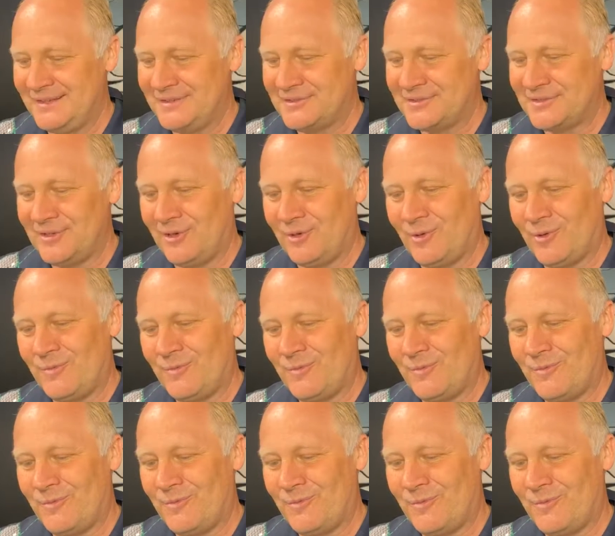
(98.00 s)
So,
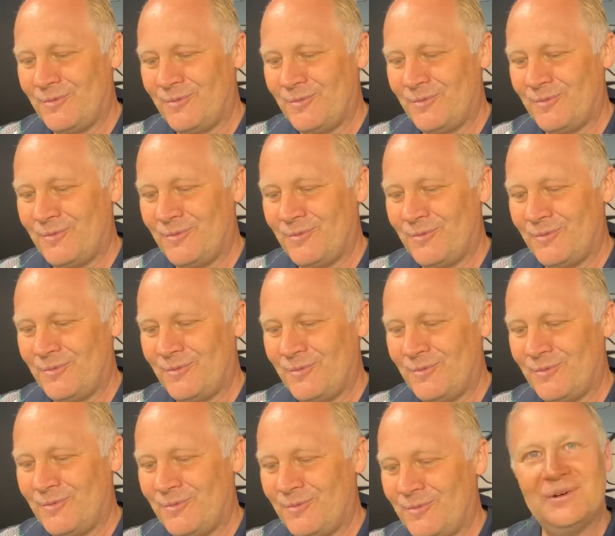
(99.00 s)
here are the
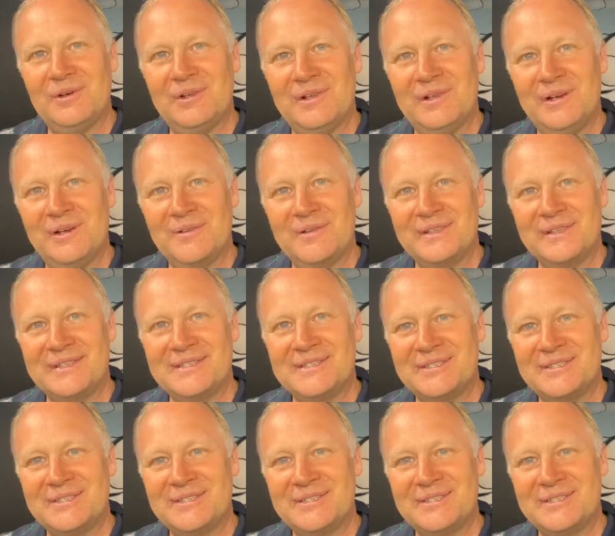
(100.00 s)
questions that go along with this
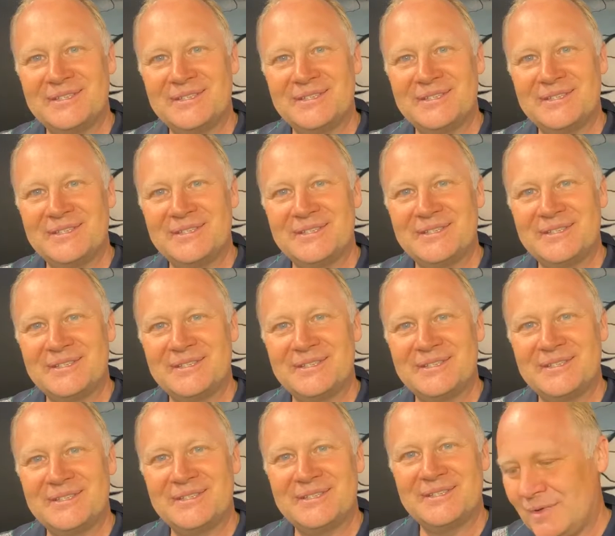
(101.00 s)
story.
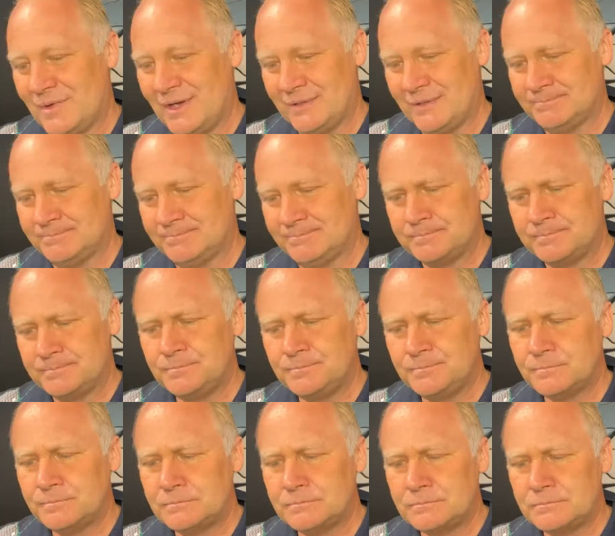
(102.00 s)
Number one,
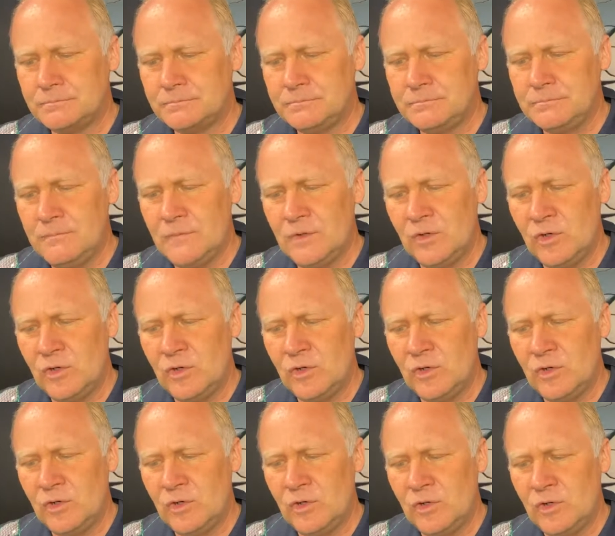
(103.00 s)
who
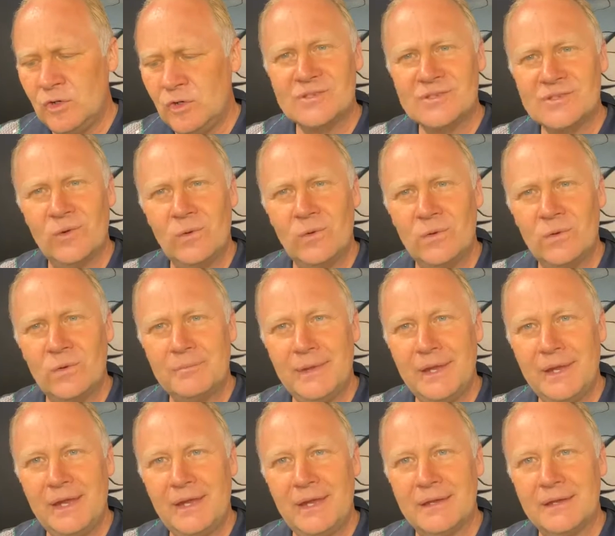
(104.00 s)
is this old
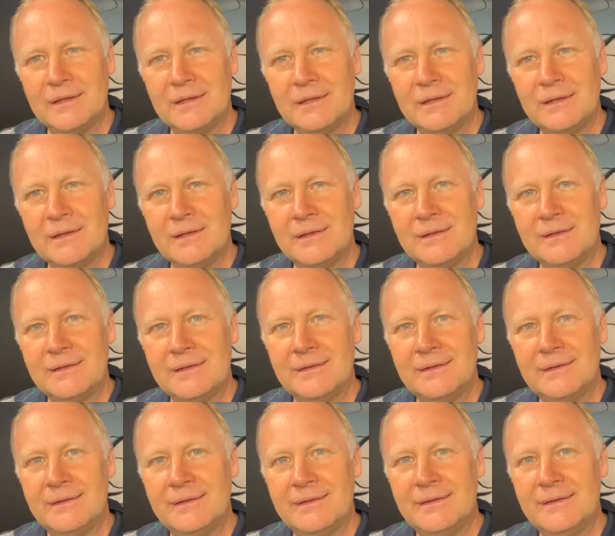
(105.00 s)
man?
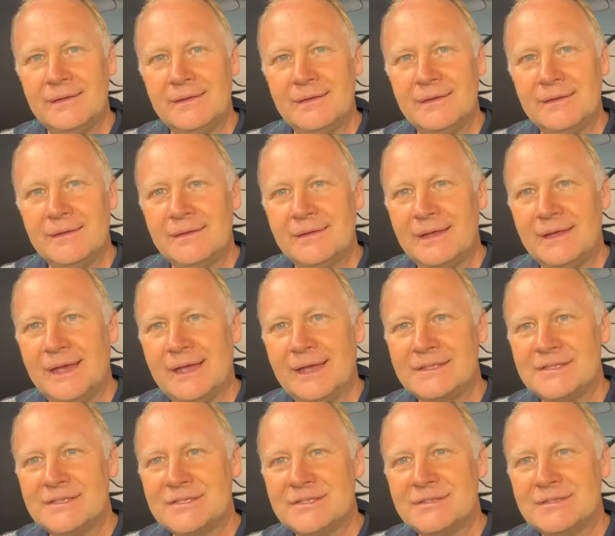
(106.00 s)

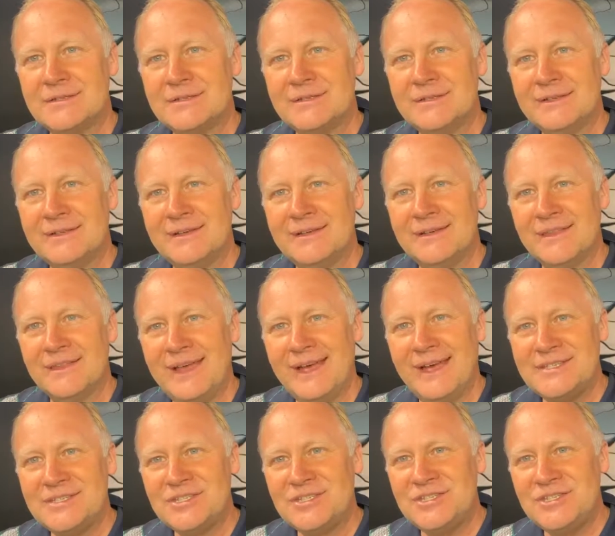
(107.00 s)
That's
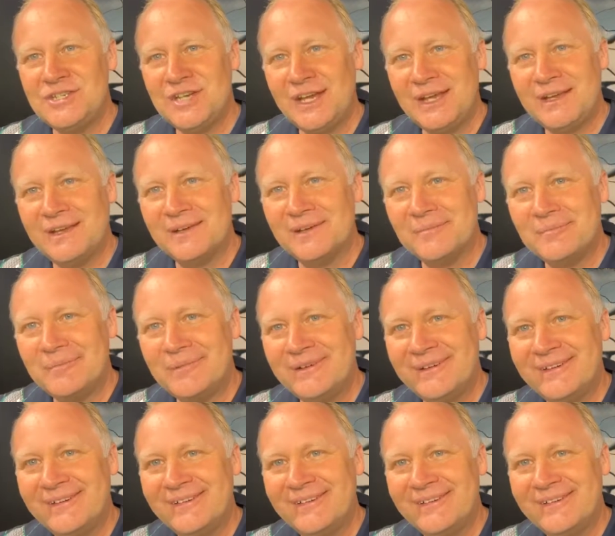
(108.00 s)
that's Jacob.